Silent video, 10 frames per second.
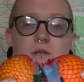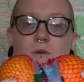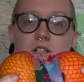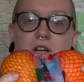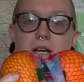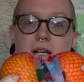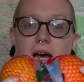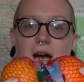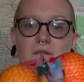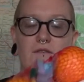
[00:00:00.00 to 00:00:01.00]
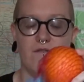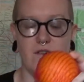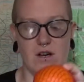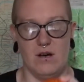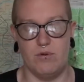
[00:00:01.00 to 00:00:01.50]
which I can have
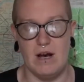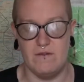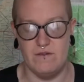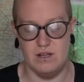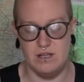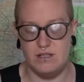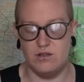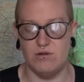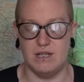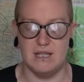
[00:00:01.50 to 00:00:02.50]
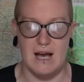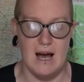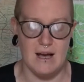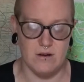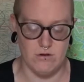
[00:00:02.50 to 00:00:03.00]
for breakfast or a
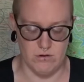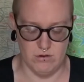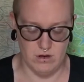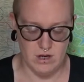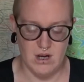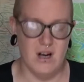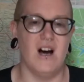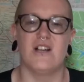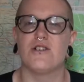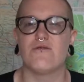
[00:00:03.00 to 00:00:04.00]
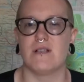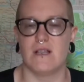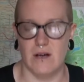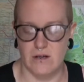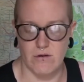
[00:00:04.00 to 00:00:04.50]
snack, or I just really
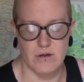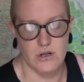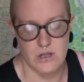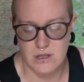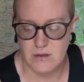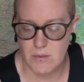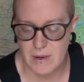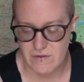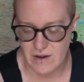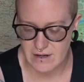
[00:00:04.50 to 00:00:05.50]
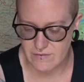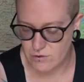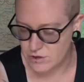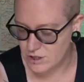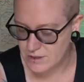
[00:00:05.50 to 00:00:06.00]
like oranges. Big fan of
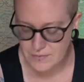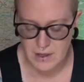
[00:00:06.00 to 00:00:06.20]
oranges.